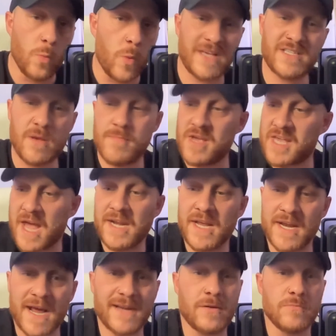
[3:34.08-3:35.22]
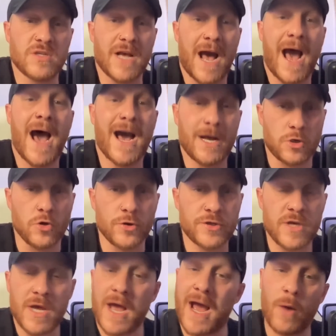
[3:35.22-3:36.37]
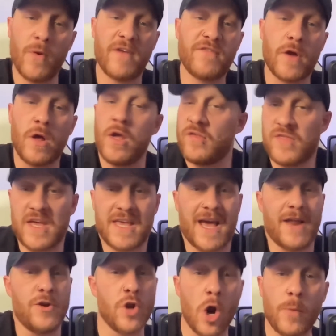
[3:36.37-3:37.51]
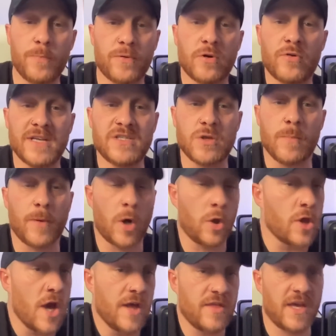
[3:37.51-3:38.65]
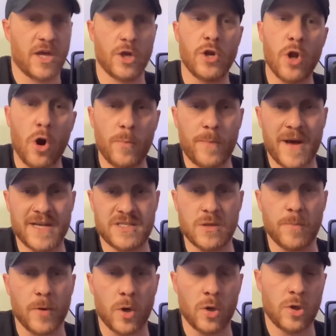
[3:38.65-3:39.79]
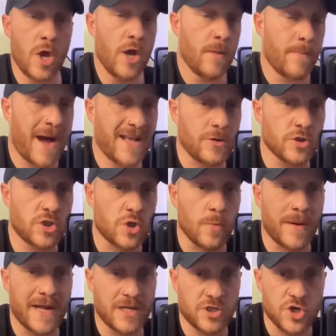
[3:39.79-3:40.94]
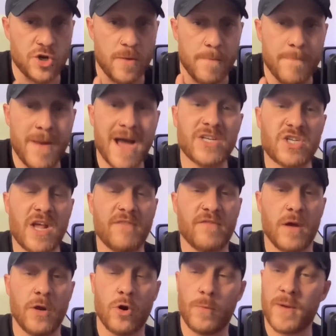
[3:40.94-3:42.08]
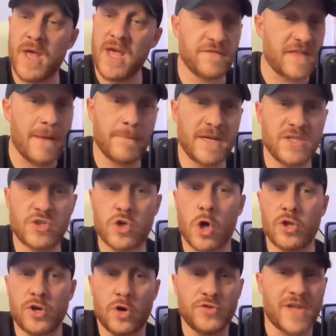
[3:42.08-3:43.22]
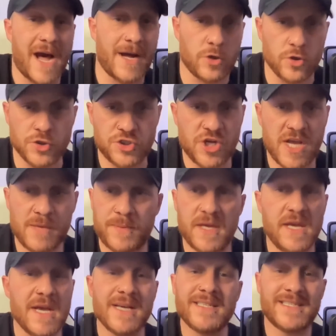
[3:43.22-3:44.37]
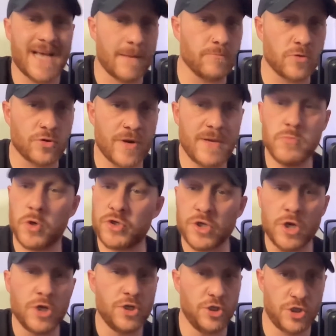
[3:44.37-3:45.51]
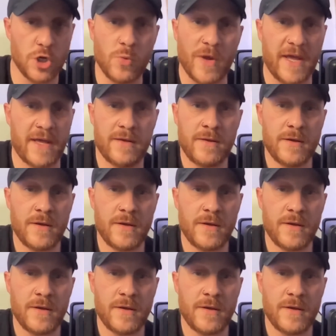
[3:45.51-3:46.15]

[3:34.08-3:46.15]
Weston McKennie and Adams are good. However, they cannot progress the ball. They cannot pass the ball. Michael Scabala should have matched Everton up. And if that means calling on Darko JB, Sam Greenwood, do it.